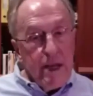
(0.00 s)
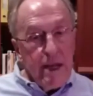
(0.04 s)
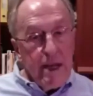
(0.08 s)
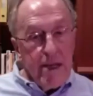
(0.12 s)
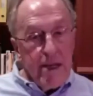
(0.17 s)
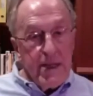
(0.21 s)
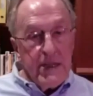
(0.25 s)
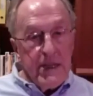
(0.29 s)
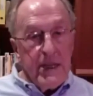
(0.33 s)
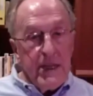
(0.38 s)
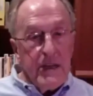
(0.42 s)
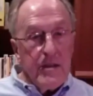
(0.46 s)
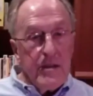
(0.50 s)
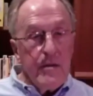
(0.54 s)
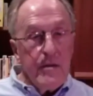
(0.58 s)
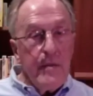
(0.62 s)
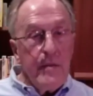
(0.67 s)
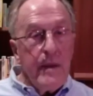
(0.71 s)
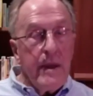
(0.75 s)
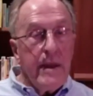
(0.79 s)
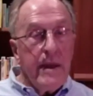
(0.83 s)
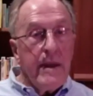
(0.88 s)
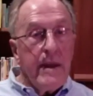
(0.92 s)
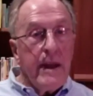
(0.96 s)
he said to me
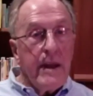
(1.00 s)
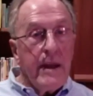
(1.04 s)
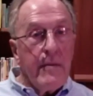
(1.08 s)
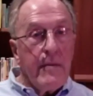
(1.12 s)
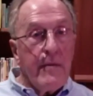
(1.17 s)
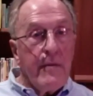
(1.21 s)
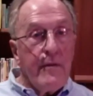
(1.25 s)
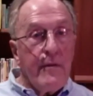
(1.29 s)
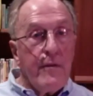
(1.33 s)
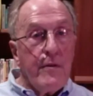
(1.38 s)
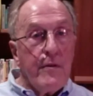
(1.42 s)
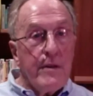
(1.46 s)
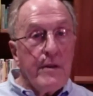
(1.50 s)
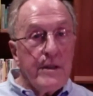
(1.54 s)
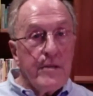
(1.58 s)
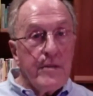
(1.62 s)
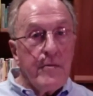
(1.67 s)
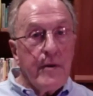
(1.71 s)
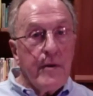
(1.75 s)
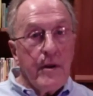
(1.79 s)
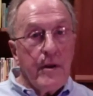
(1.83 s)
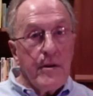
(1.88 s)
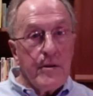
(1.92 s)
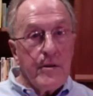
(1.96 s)
the night before, listen, we're
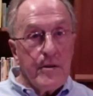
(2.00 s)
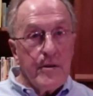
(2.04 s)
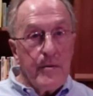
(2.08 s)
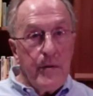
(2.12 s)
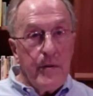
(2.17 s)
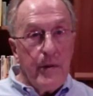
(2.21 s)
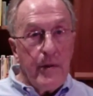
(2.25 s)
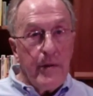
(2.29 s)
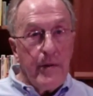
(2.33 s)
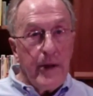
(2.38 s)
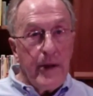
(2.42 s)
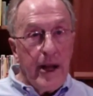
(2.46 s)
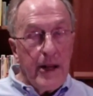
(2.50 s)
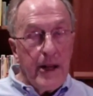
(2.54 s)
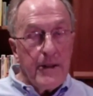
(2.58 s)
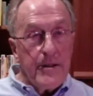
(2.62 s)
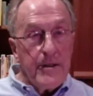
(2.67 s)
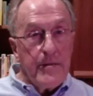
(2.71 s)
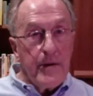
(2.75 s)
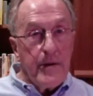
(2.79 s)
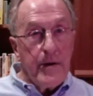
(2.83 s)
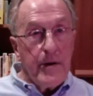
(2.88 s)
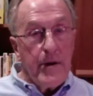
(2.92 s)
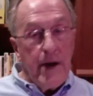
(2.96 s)
going to swim Robben Island
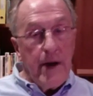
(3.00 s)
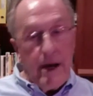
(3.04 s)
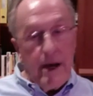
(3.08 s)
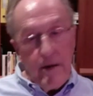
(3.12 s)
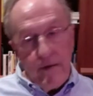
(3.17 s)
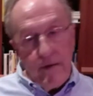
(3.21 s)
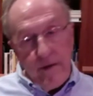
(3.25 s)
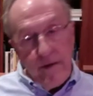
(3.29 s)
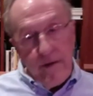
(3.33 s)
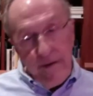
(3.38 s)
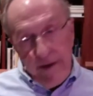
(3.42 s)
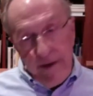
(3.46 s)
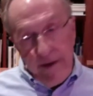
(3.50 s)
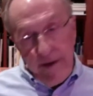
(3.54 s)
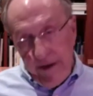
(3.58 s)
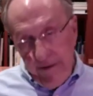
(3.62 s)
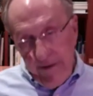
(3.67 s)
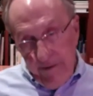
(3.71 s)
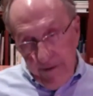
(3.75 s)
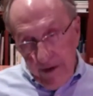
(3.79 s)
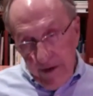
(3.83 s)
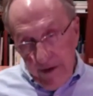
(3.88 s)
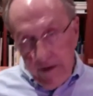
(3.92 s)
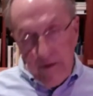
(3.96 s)
tomorrow, I would have had a
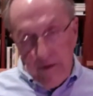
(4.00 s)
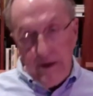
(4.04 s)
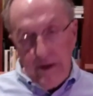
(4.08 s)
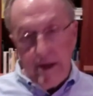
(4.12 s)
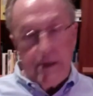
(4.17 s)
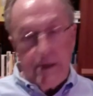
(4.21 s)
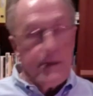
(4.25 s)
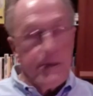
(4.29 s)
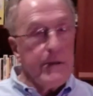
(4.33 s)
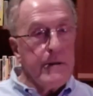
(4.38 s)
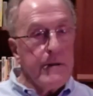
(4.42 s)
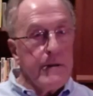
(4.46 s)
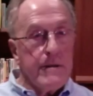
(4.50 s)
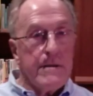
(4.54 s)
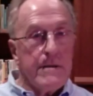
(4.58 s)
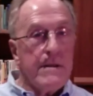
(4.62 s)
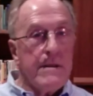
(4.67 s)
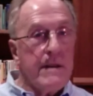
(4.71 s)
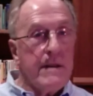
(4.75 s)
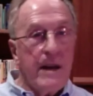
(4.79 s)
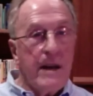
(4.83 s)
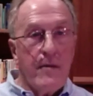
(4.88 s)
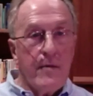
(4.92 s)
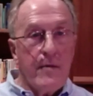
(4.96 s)
very good excuse.
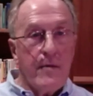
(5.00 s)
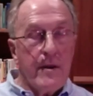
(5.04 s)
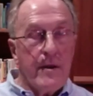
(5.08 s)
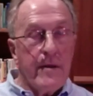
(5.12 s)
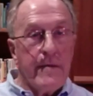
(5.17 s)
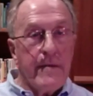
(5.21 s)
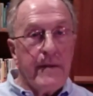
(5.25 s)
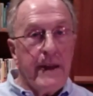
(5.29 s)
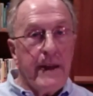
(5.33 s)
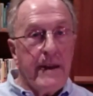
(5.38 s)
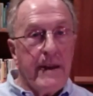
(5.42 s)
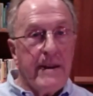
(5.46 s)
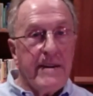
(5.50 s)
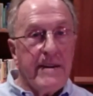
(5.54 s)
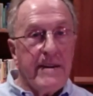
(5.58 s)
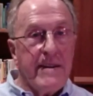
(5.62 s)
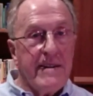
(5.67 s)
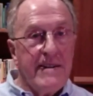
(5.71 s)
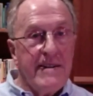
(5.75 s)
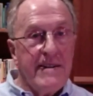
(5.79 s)
I wouldn't have done it.